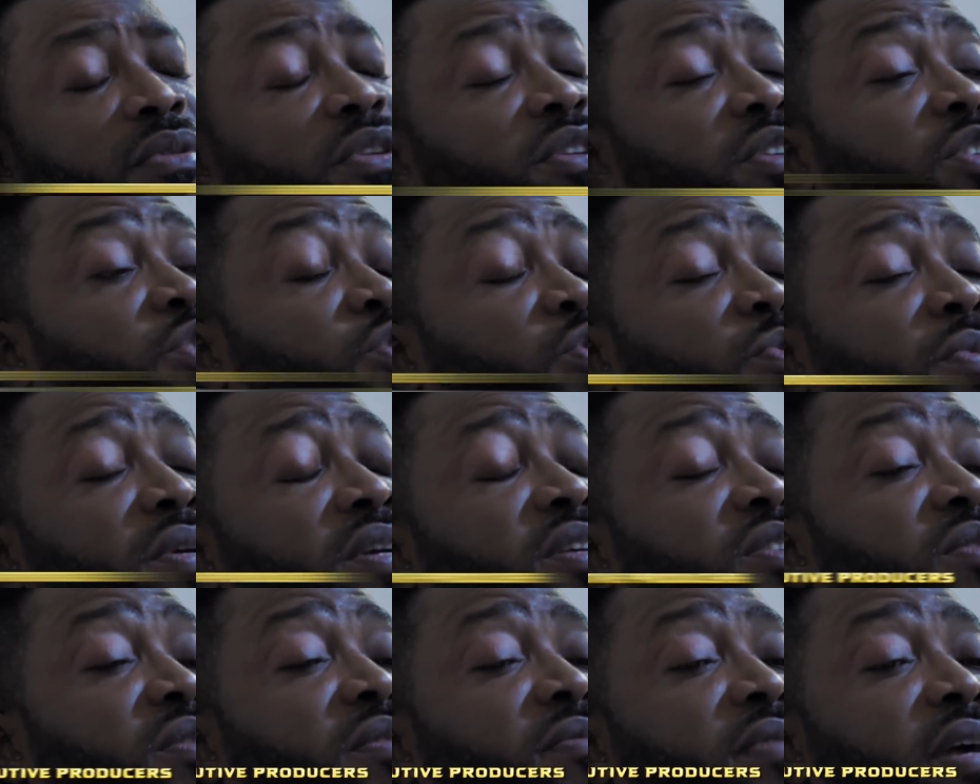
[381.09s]
What she's
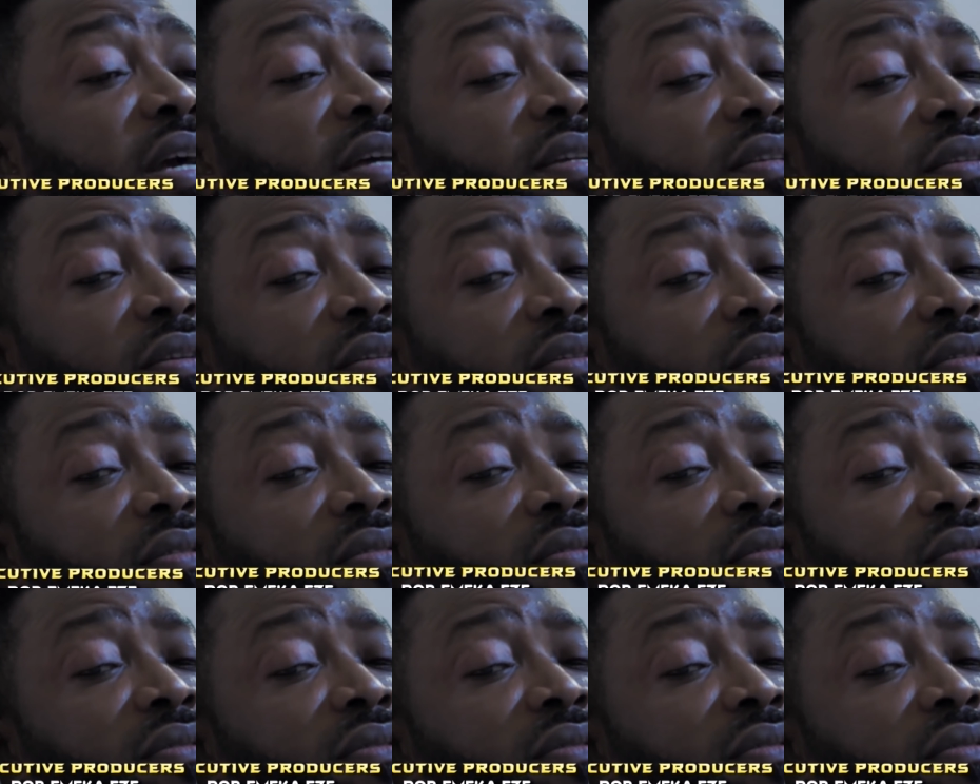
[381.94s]
doing is not right.